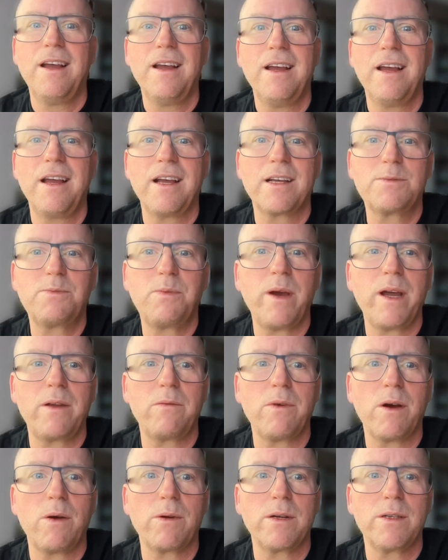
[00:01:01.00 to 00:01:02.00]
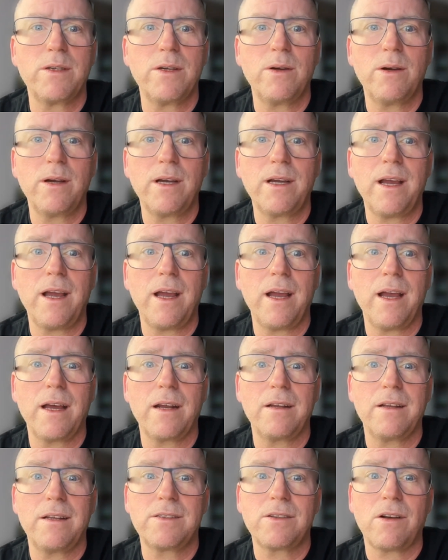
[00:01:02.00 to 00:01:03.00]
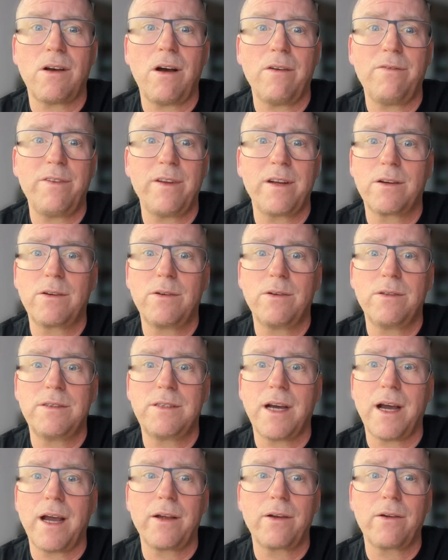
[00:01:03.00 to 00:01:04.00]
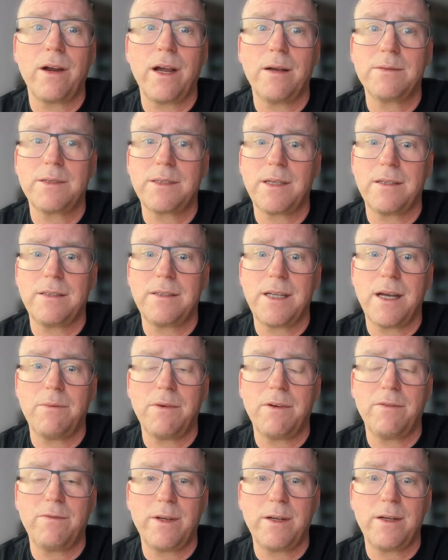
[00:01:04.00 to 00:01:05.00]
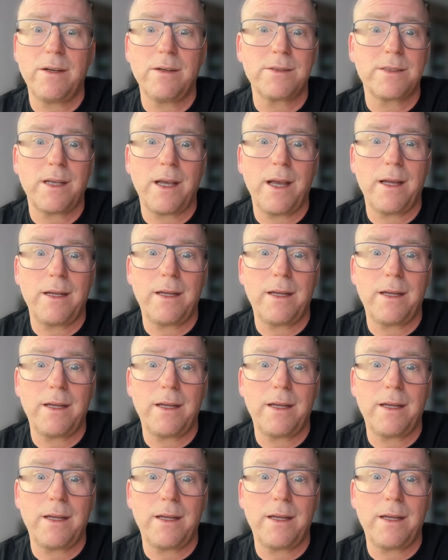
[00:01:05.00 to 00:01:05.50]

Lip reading: explaining what we're doing, and these often include diagrams and demo videos, and